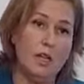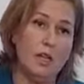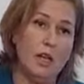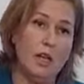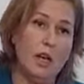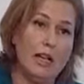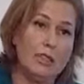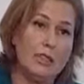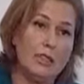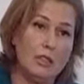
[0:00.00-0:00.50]

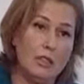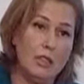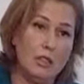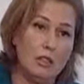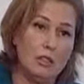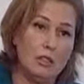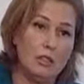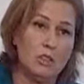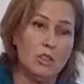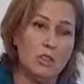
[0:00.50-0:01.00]

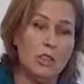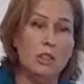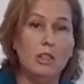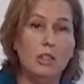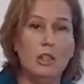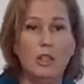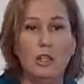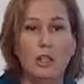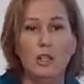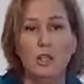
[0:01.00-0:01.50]
ideology
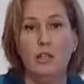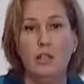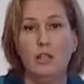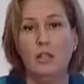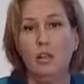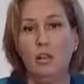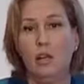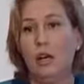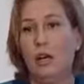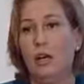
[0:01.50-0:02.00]

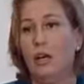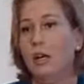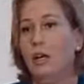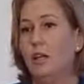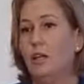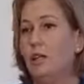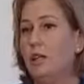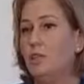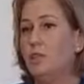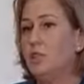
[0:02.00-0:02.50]

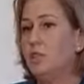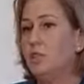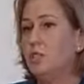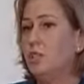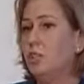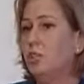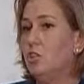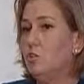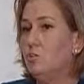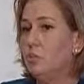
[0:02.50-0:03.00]
that is
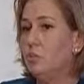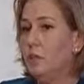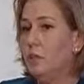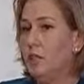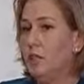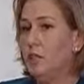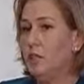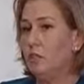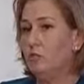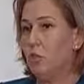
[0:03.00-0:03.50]
not
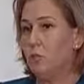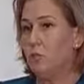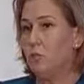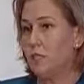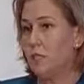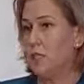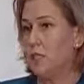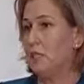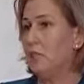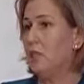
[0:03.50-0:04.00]
being
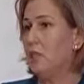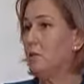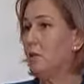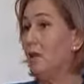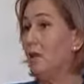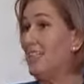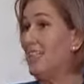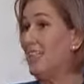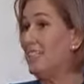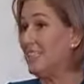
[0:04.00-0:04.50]
represented
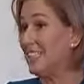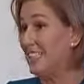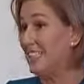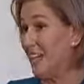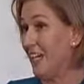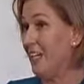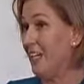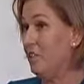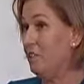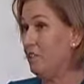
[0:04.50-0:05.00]
by a
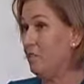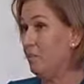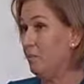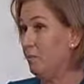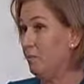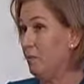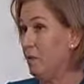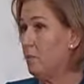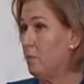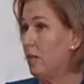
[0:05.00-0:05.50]
state,
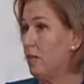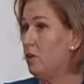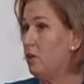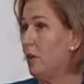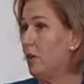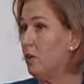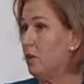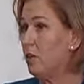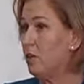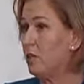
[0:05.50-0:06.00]
but
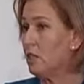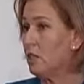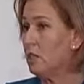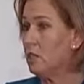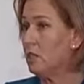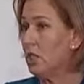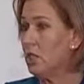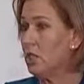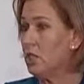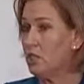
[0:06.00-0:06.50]
by
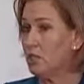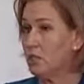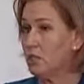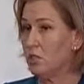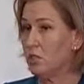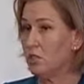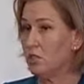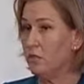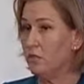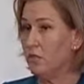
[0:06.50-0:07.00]

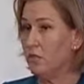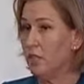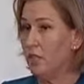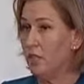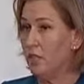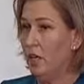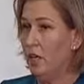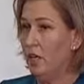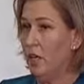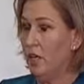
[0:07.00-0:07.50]
organizations.
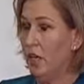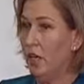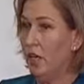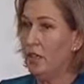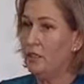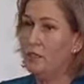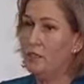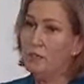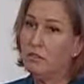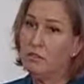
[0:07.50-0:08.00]

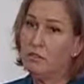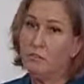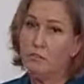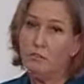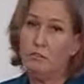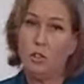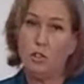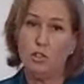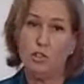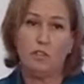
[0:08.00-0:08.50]
And
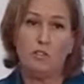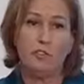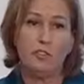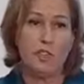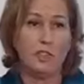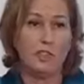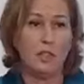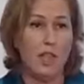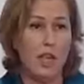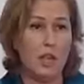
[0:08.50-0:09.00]
most of
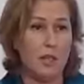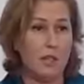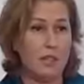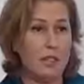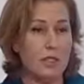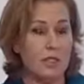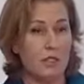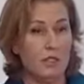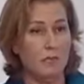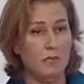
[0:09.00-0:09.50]
the
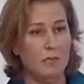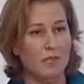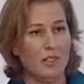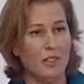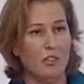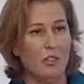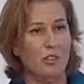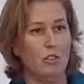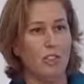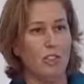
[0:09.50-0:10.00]
times,
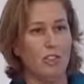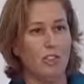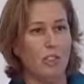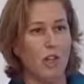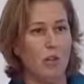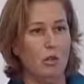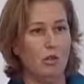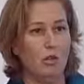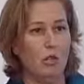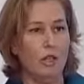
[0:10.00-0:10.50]
there is
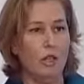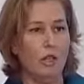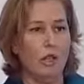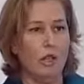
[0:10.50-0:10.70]
no,